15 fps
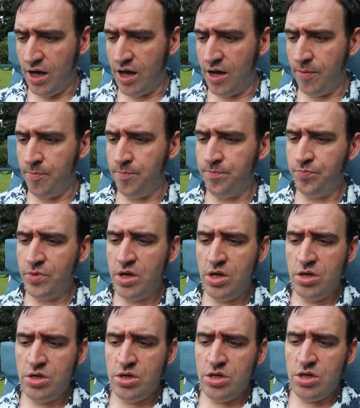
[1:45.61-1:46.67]
Um,
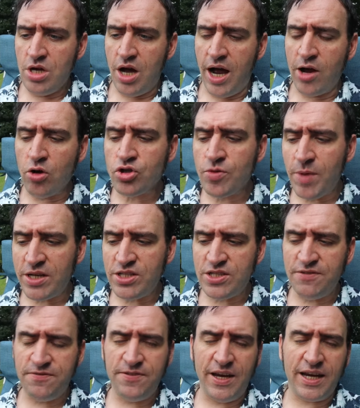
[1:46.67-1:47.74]
I also managed
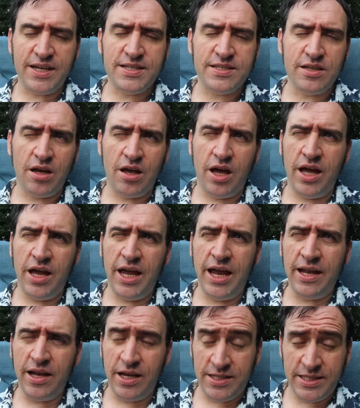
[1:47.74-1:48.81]
to fix
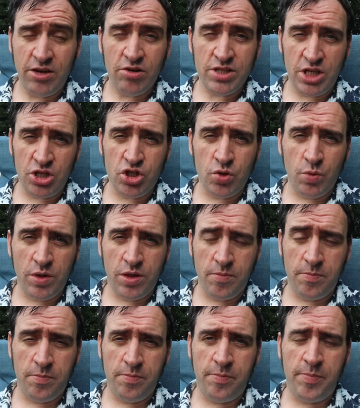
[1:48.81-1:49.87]
a, a serious issue with the
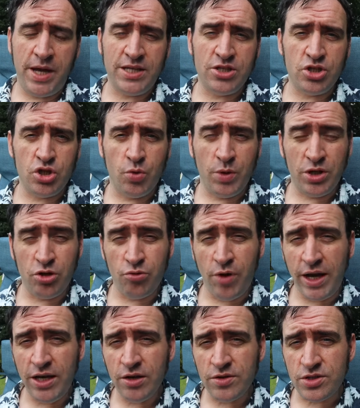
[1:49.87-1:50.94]
beta two with
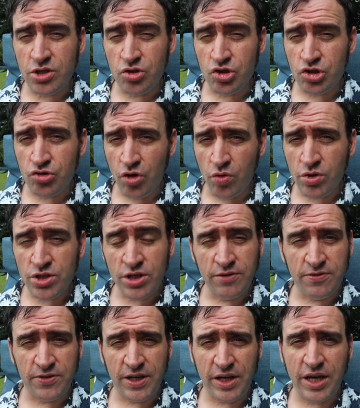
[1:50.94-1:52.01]
gradients and strokes
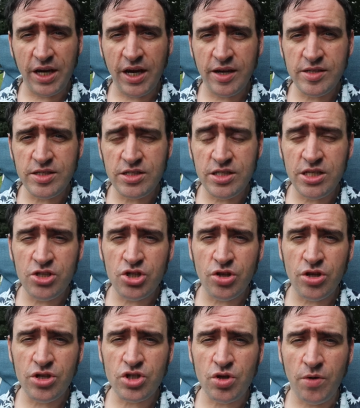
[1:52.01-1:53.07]
conflicting against each
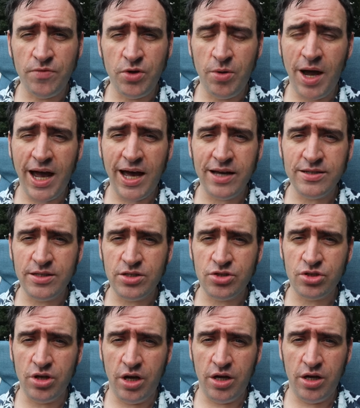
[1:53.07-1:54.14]
other. So if you had a,
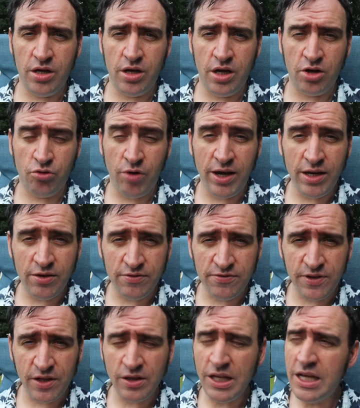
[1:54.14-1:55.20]
a, a gradient
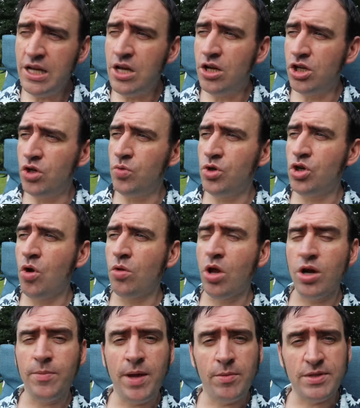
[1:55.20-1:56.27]
fill, you would no
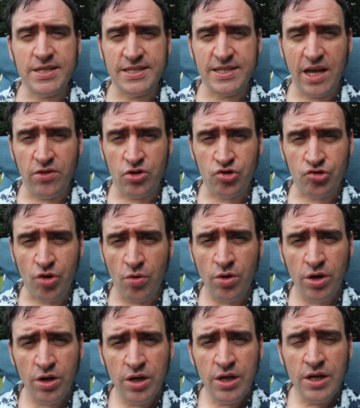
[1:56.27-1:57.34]
longer be able to set the
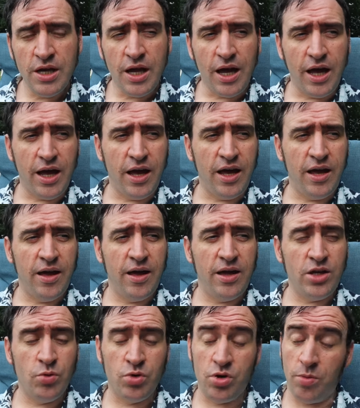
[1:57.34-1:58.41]
stroke. Uh,
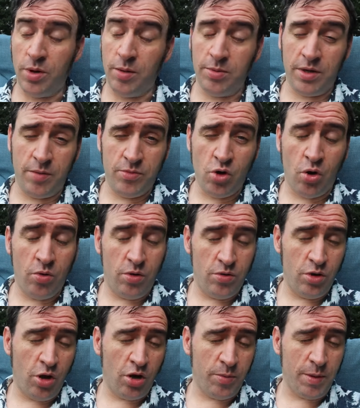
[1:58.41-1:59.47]
you would no, no,
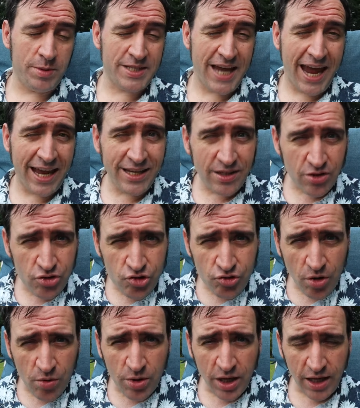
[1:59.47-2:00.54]
no longer be able to edit the
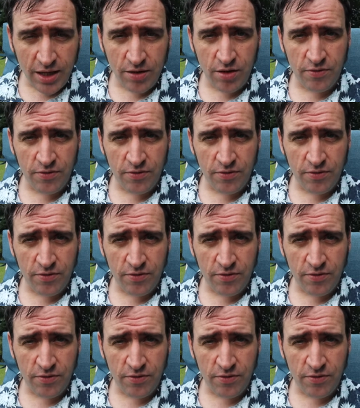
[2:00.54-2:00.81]
stroke in